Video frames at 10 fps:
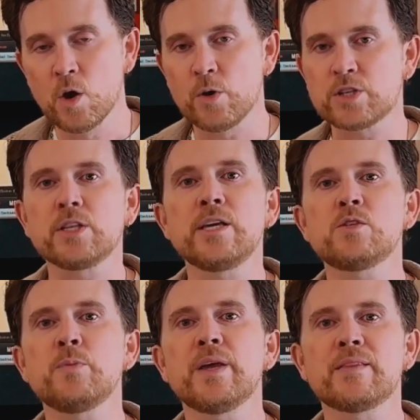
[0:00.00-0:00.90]
which
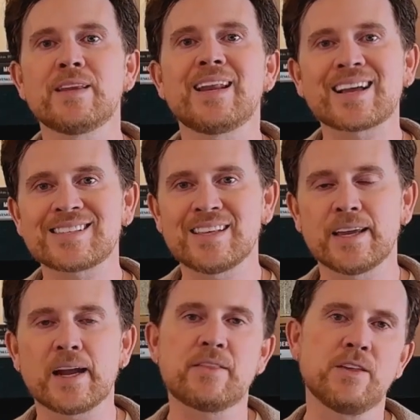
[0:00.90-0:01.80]
leads me into the next
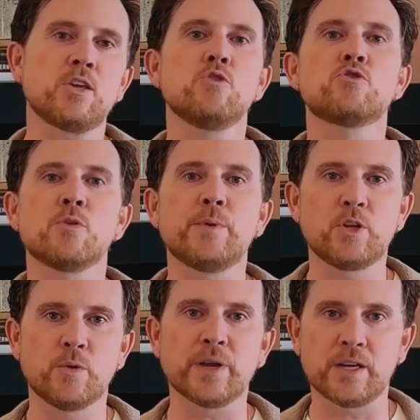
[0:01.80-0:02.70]
thing I think you should be
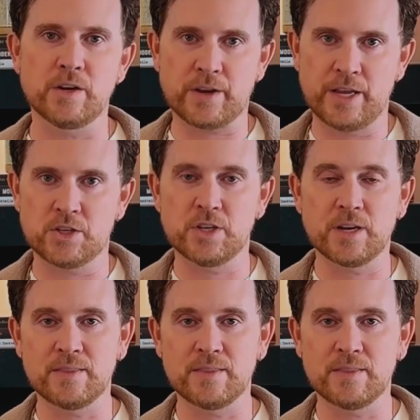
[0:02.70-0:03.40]
doing in your kitchen.